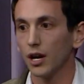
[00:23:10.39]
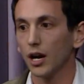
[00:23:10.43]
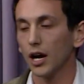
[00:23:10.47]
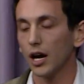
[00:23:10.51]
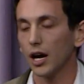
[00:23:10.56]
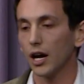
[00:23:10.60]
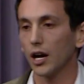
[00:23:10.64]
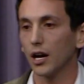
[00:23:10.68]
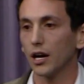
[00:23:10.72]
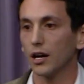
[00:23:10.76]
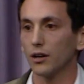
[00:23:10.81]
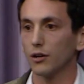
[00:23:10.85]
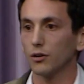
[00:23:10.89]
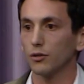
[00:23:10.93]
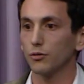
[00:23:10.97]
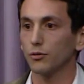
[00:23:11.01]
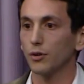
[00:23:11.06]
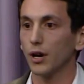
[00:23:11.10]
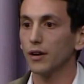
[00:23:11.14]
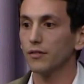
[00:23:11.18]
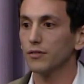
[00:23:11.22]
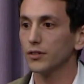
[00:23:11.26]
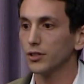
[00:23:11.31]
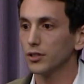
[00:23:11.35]
uh,
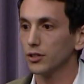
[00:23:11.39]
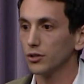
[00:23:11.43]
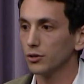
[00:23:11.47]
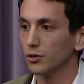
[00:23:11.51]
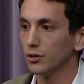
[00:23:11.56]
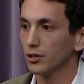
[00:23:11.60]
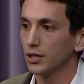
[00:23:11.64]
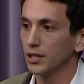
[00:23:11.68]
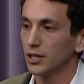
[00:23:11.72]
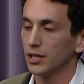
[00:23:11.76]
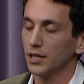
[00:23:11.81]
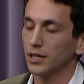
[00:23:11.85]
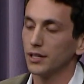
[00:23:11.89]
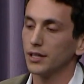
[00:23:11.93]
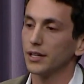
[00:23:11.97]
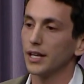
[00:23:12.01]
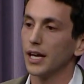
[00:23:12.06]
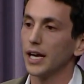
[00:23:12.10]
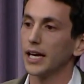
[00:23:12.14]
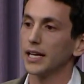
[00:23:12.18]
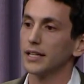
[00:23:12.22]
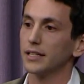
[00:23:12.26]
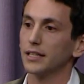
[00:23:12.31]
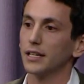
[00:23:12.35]
revenue
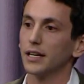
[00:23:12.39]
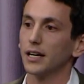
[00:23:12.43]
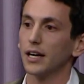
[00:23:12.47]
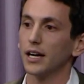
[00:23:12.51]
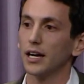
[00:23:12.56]
than,